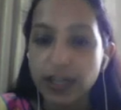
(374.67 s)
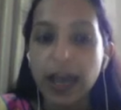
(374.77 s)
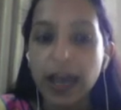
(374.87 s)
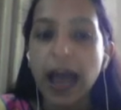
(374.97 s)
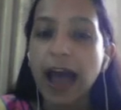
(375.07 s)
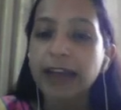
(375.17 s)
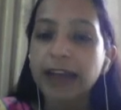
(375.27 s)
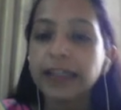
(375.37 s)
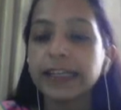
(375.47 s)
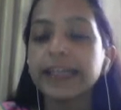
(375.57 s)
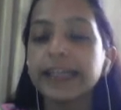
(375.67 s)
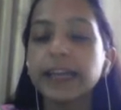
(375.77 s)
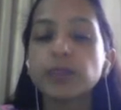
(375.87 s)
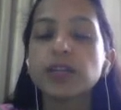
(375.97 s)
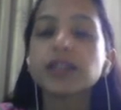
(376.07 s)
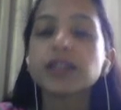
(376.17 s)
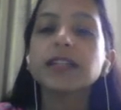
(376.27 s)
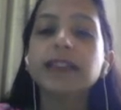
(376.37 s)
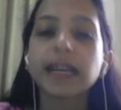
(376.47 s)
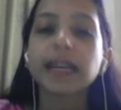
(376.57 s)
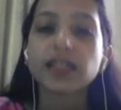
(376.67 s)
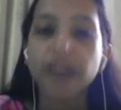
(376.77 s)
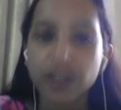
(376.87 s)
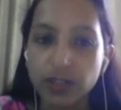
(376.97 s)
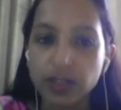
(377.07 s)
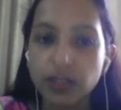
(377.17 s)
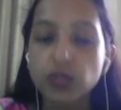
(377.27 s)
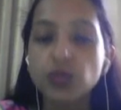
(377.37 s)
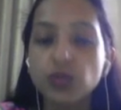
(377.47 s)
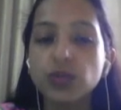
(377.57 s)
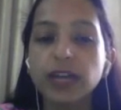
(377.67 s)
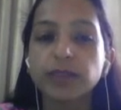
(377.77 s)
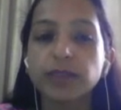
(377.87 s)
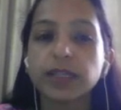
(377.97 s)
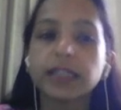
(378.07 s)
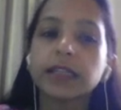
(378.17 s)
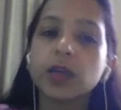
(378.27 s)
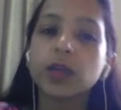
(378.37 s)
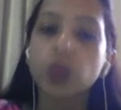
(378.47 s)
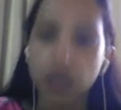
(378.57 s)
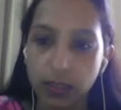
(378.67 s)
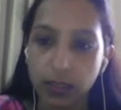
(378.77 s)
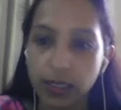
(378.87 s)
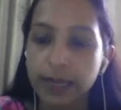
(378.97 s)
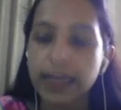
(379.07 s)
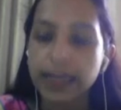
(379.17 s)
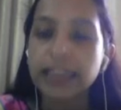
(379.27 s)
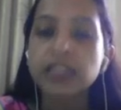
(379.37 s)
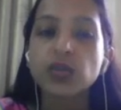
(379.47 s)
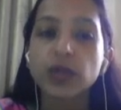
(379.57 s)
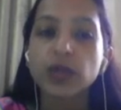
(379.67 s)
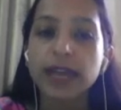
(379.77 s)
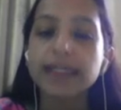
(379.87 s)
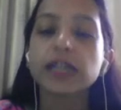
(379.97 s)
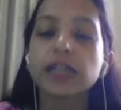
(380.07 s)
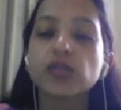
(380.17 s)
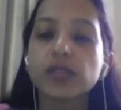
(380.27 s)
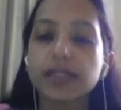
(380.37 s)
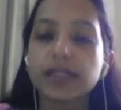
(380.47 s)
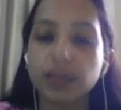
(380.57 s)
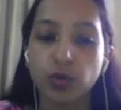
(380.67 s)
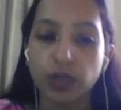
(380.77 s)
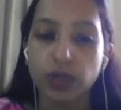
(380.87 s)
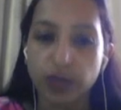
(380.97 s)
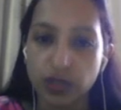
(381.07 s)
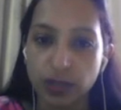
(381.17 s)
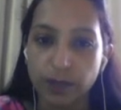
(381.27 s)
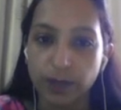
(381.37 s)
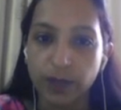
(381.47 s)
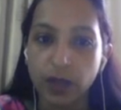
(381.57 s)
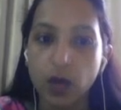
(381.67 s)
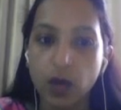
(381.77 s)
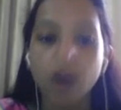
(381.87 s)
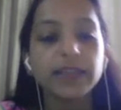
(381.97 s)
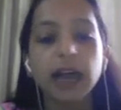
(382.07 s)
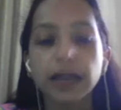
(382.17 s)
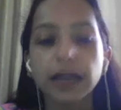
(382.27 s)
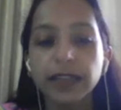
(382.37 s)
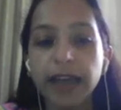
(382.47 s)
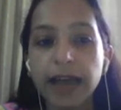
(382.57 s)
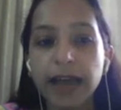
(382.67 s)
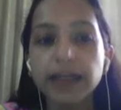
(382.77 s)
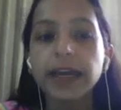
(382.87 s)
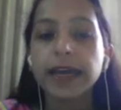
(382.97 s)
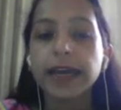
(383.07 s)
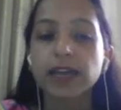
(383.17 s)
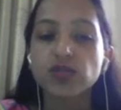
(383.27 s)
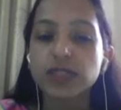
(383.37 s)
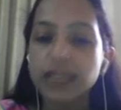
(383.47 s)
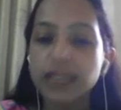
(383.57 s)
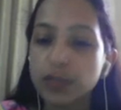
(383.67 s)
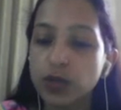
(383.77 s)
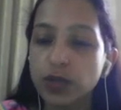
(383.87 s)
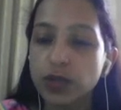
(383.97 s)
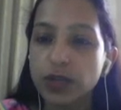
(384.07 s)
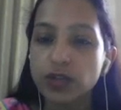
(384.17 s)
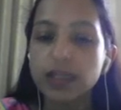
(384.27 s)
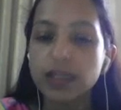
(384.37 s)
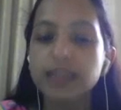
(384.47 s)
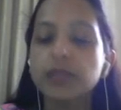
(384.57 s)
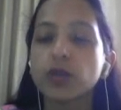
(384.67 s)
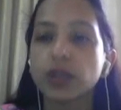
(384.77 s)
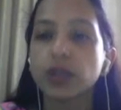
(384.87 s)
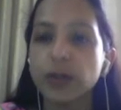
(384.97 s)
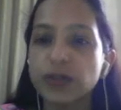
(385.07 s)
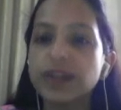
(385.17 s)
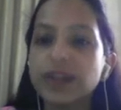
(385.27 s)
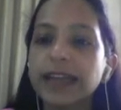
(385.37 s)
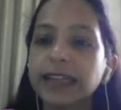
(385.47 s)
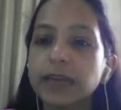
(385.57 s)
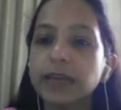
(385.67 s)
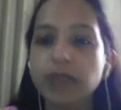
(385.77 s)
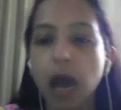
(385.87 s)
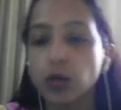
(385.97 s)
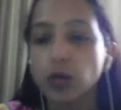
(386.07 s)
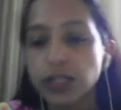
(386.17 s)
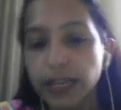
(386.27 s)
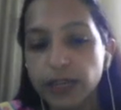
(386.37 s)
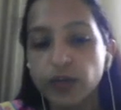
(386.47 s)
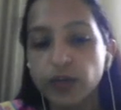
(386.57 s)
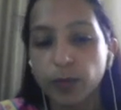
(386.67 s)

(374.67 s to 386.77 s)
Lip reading: and he get personal satisfaction to do that particular work, that is known as intrinsic motivation. On the other hand, extrinsic motivation is the motivation that comes outside from